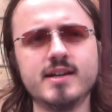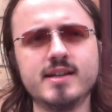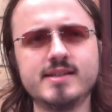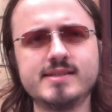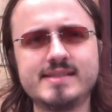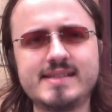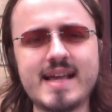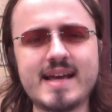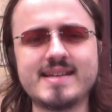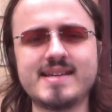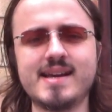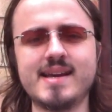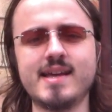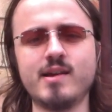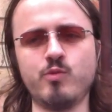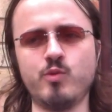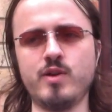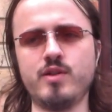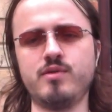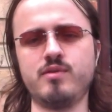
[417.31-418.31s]
settle
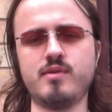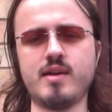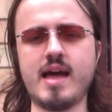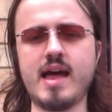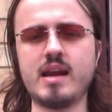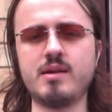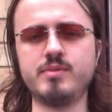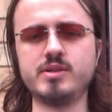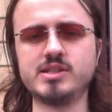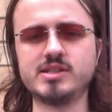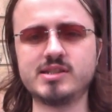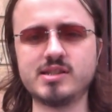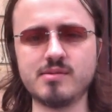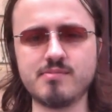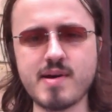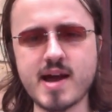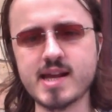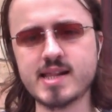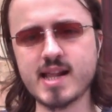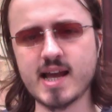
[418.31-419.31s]
it with elements that
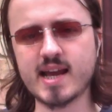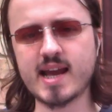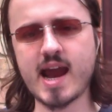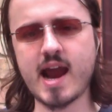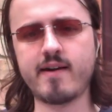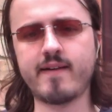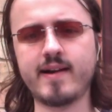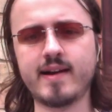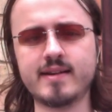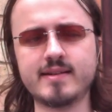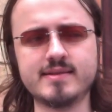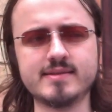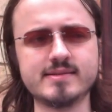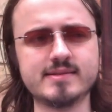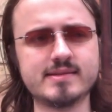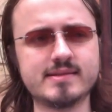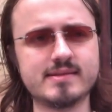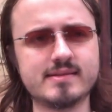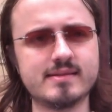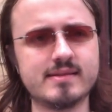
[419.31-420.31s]
make their
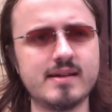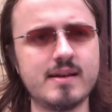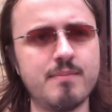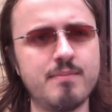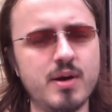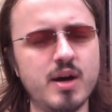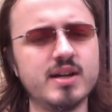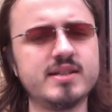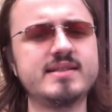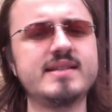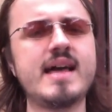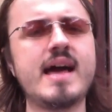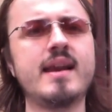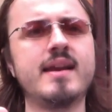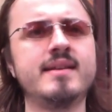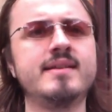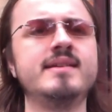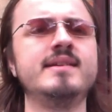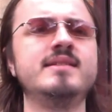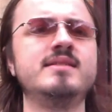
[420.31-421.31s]
characters
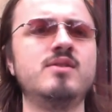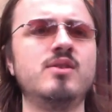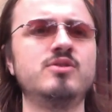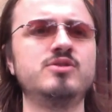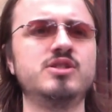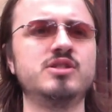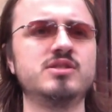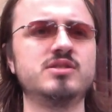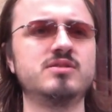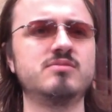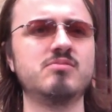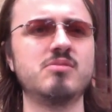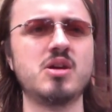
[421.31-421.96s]
personalities, not just